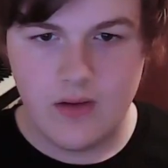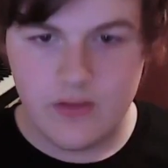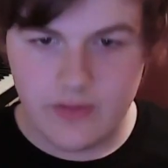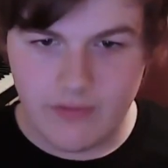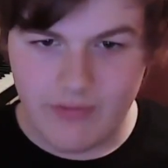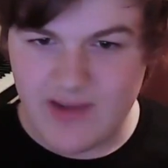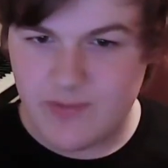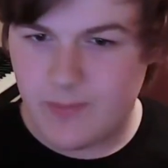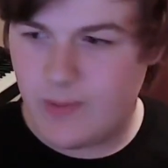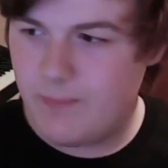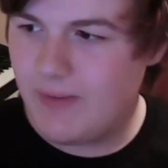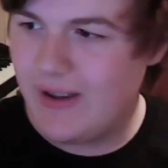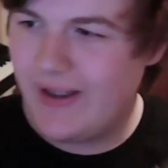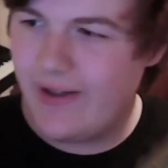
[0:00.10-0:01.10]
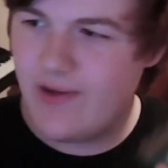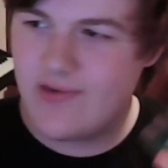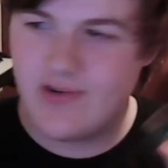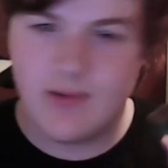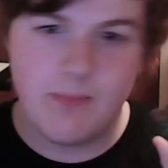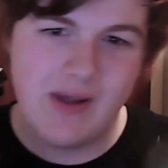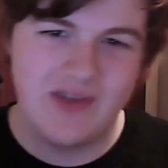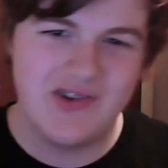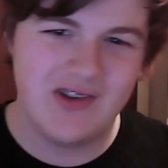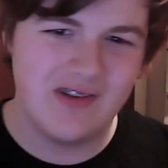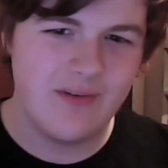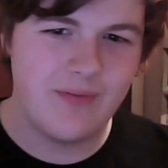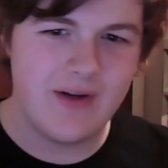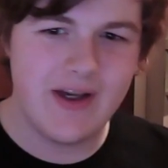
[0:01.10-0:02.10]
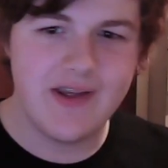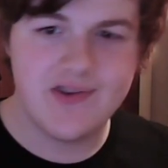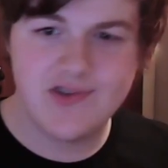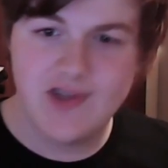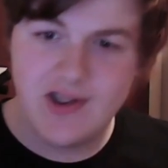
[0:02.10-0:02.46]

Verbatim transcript: The Raspberry Pi is an amazing device.